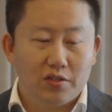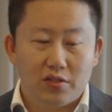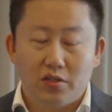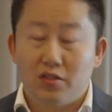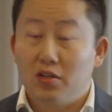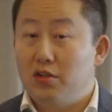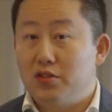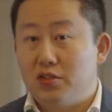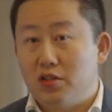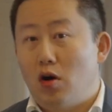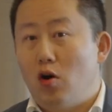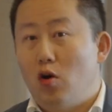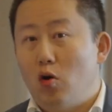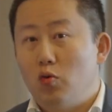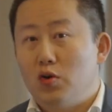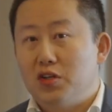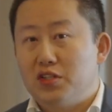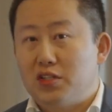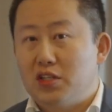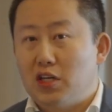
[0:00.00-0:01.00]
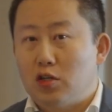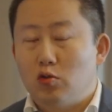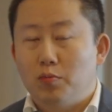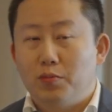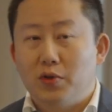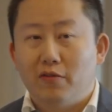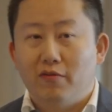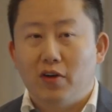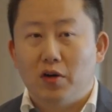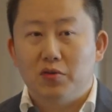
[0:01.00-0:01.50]
there's always tend to
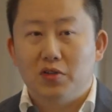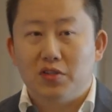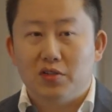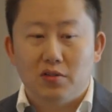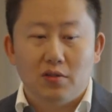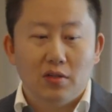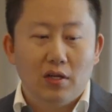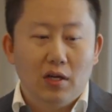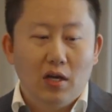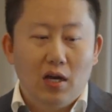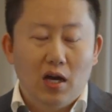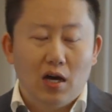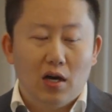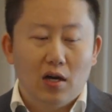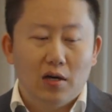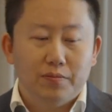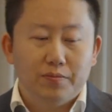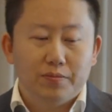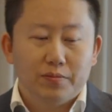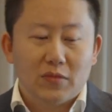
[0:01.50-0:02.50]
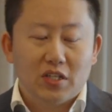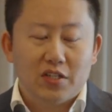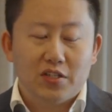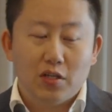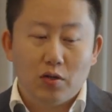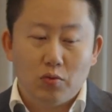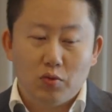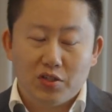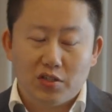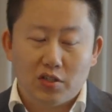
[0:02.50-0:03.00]
be a very
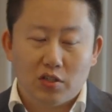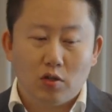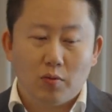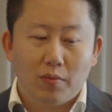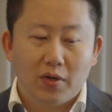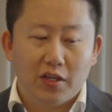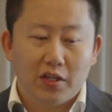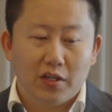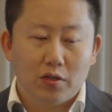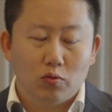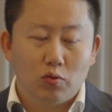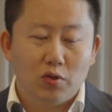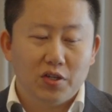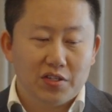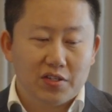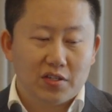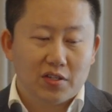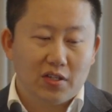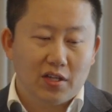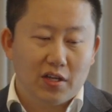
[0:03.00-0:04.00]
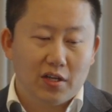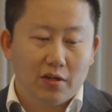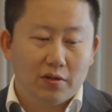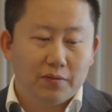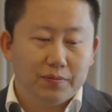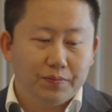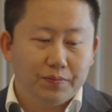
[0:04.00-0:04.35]
serious domaining risk there.